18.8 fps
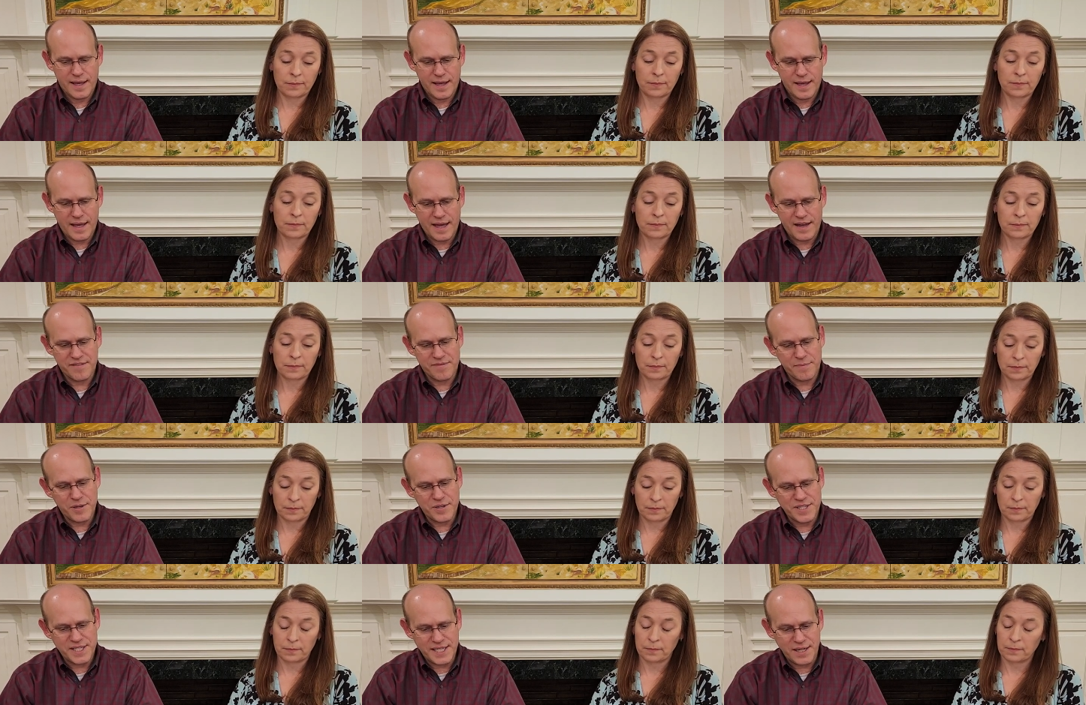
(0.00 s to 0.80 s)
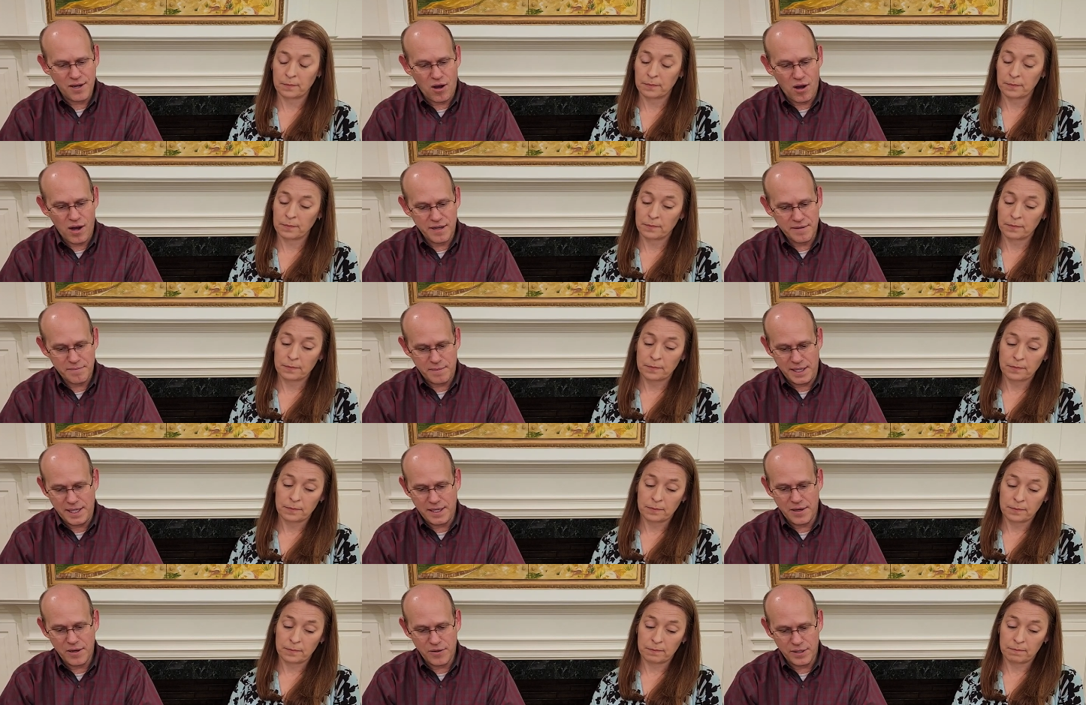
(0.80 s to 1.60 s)
Speaker 1: Have mercy on
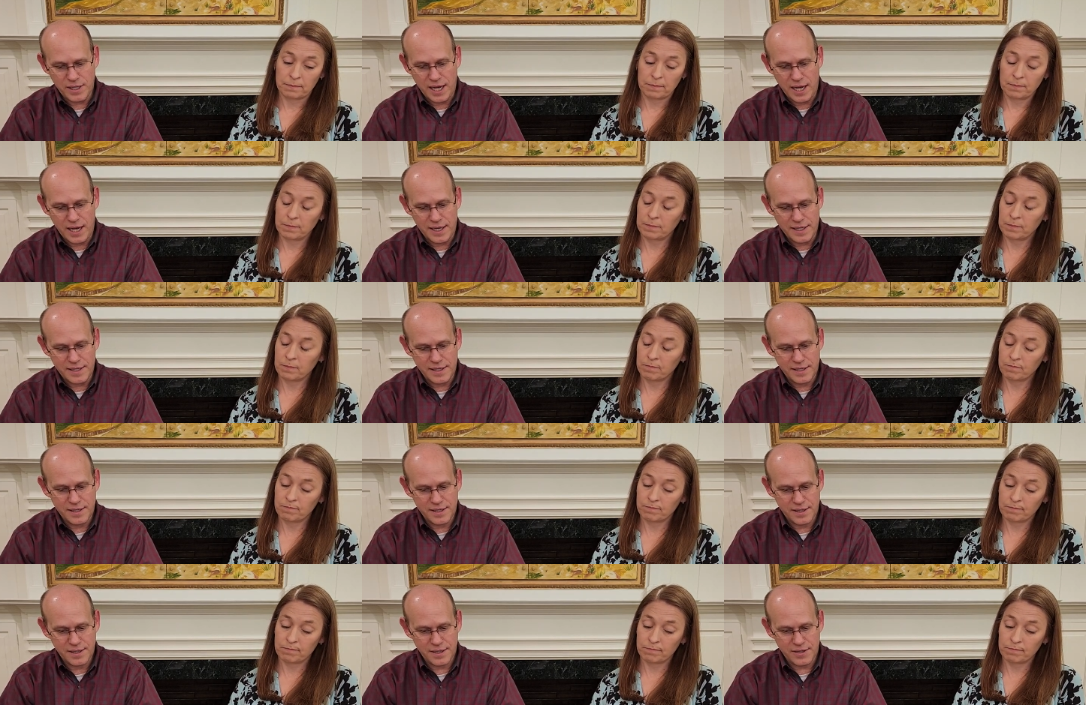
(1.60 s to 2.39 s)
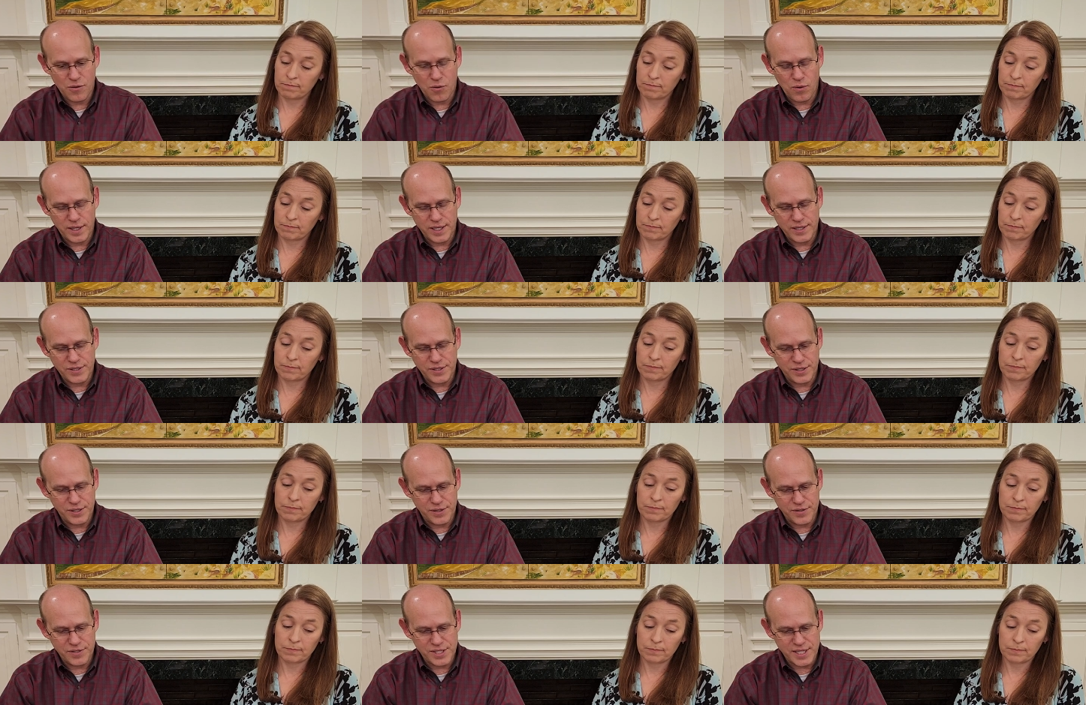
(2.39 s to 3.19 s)
me, O God, according to
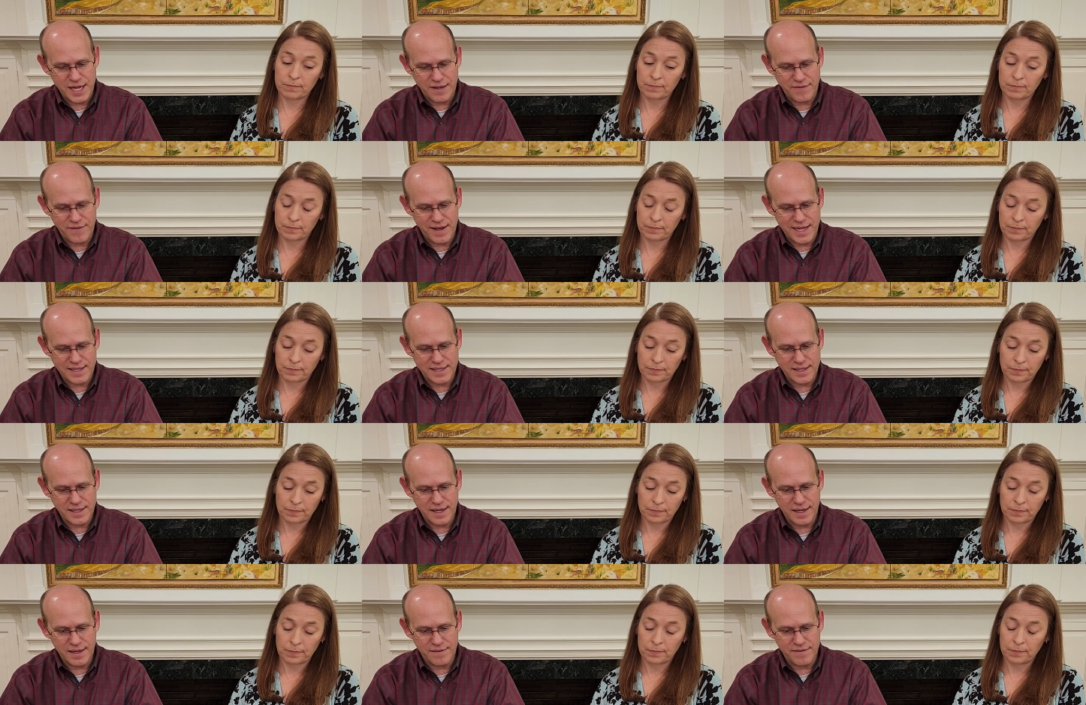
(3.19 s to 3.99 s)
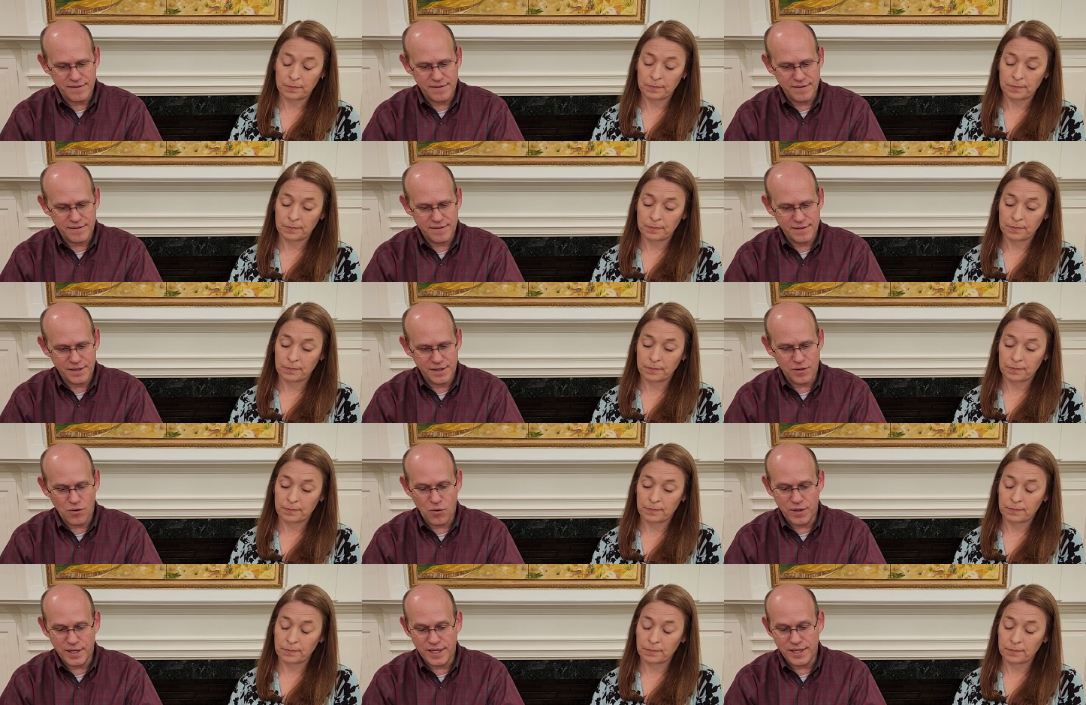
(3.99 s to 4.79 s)
your steadfast love.
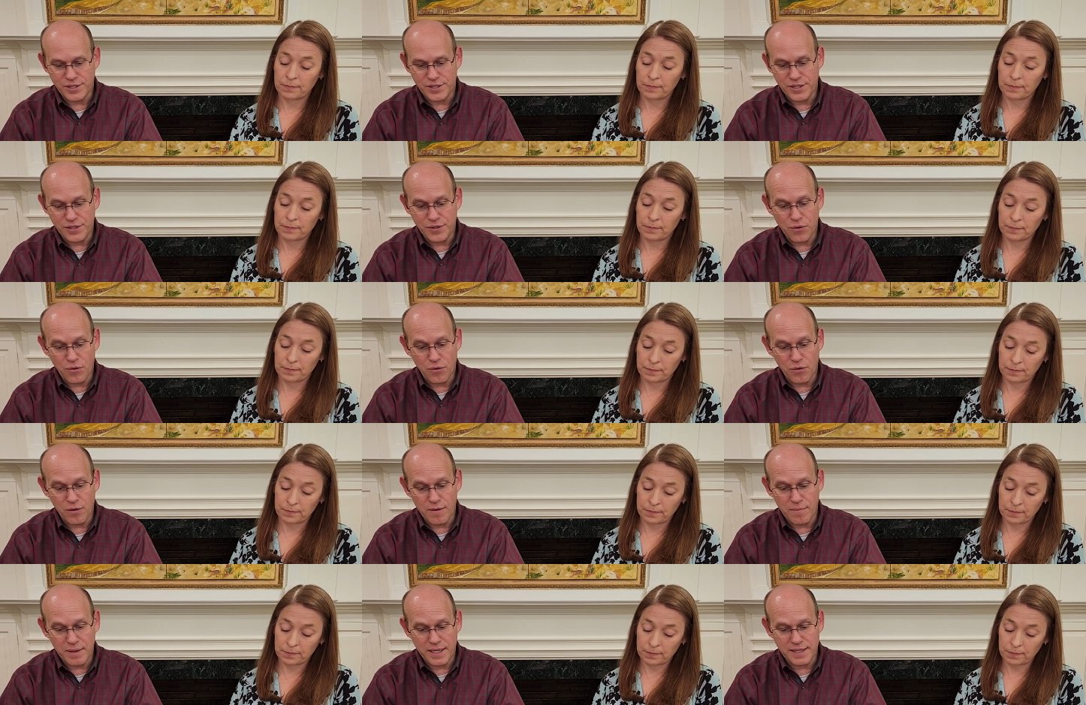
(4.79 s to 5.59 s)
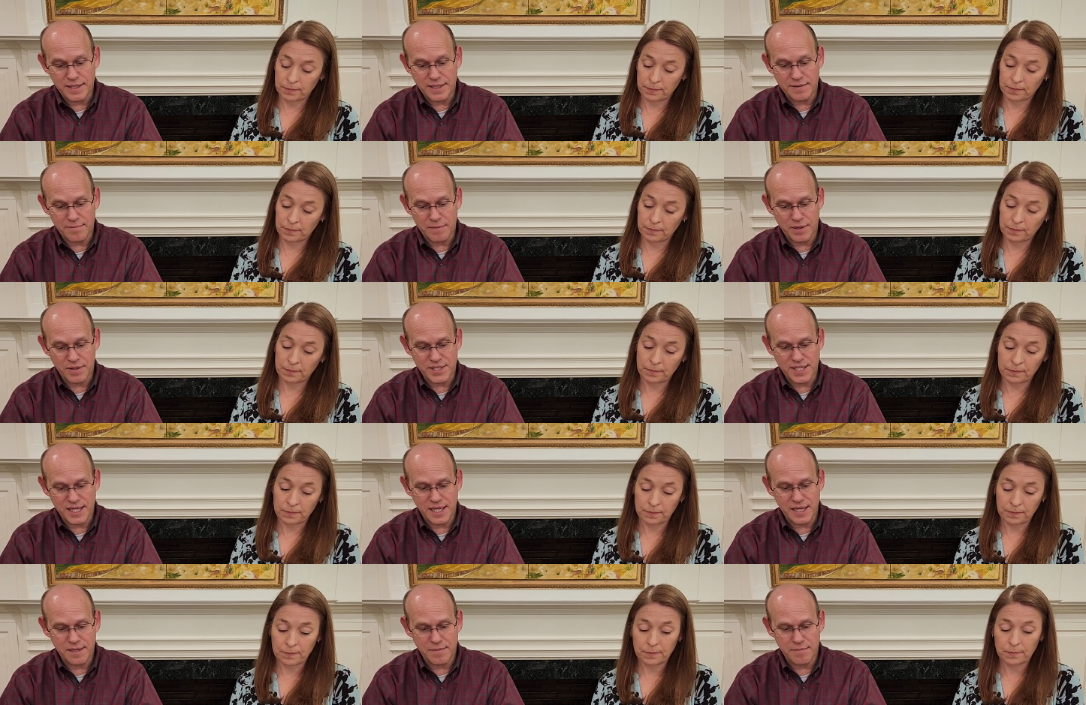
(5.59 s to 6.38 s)
According to your abundant
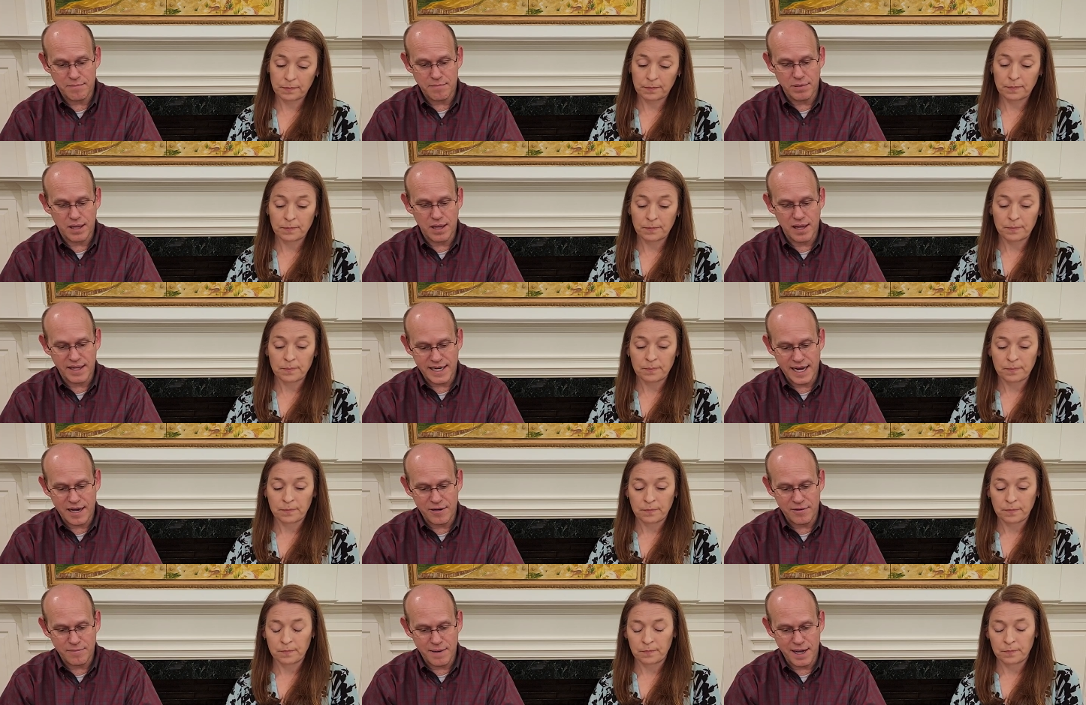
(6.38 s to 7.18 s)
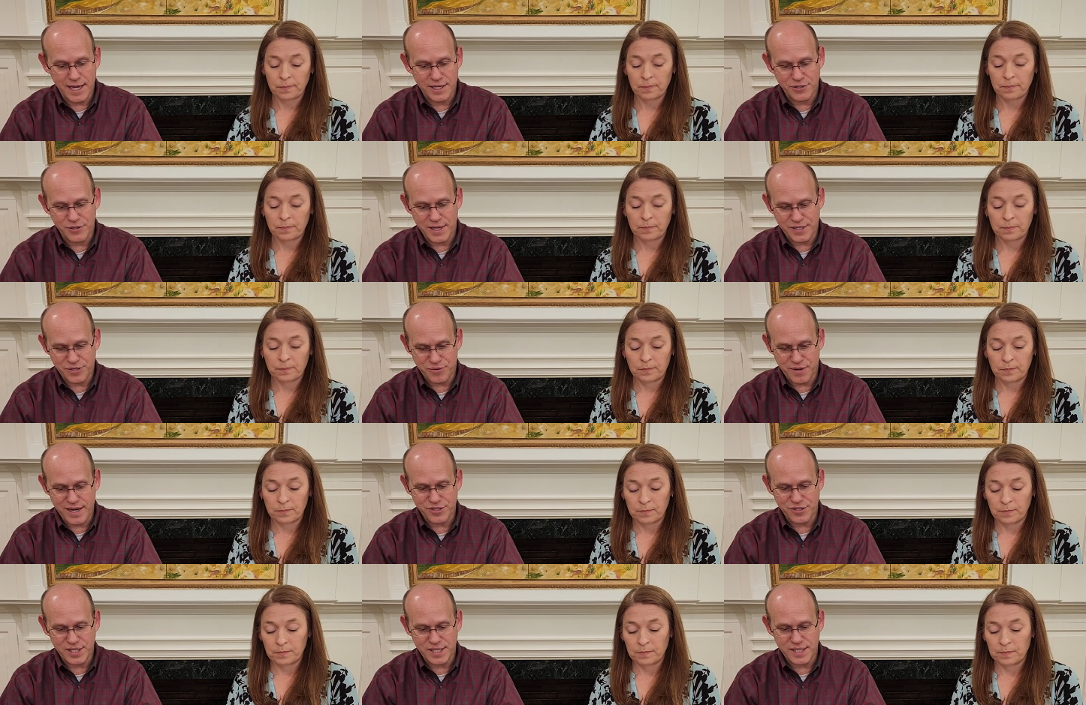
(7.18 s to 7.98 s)
mercy, blot out my
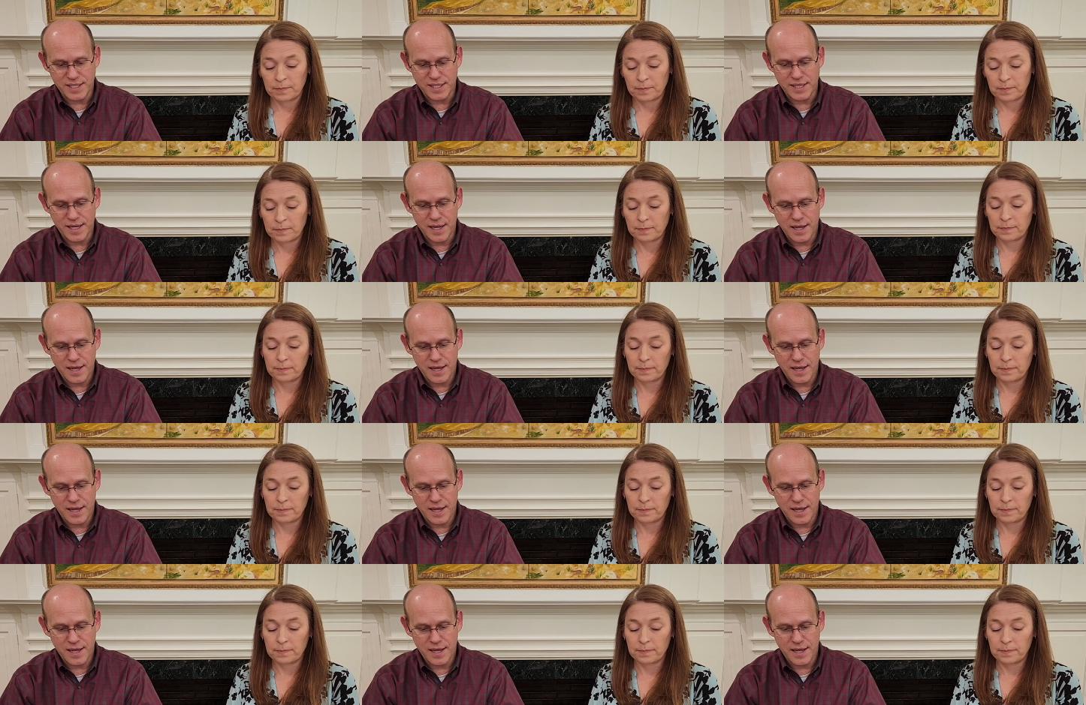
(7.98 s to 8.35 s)
transgressions.